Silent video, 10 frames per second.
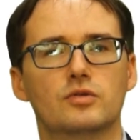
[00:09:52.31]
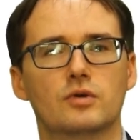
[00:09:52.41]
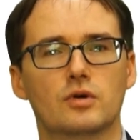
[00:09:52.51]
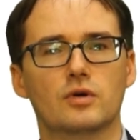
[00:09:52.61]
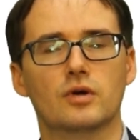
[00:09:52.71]

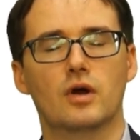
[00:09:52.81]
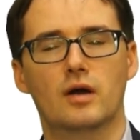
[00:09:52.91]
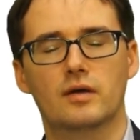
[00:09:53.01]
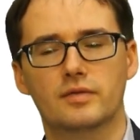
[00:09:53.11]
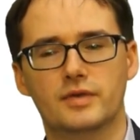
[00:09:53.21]
or
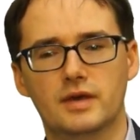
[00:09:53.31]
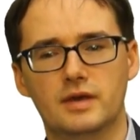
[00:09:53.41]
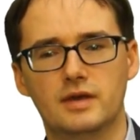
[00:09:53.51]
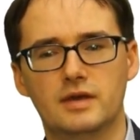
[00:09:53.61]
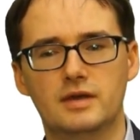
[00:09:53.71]

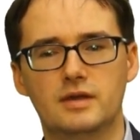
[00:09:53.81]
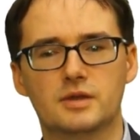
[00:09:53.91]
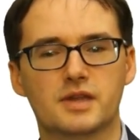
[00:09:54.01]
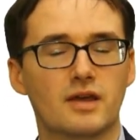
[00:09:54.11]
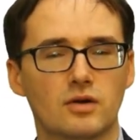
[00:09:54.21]
the
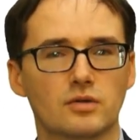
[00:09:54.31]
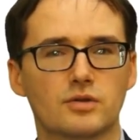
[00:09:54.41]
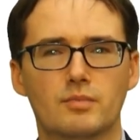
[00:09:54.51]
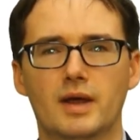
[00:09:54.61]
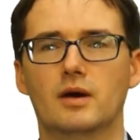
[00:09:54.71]

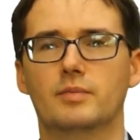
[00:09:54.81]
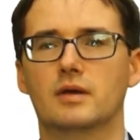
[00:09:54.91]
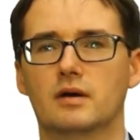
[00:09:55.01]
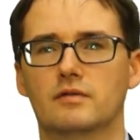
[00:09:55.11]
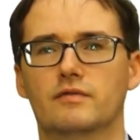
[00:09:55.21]
stakeholders may not be
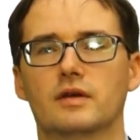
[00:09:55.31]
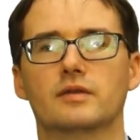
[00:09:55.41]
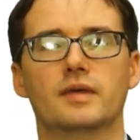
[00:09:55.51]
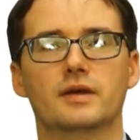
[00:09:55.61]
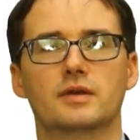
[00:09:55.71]
confident
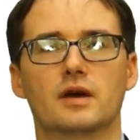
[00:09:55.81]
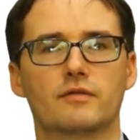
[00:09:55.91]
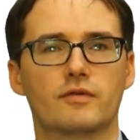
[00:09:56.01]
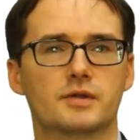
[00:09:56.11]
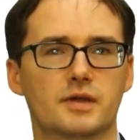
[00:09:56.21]
that the
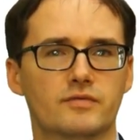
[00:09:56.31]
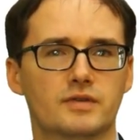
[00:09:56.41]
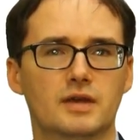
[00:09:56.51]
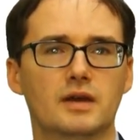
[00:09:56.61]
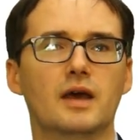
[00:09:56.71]
IFRS
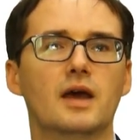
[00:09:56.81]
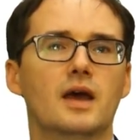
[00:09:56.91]
17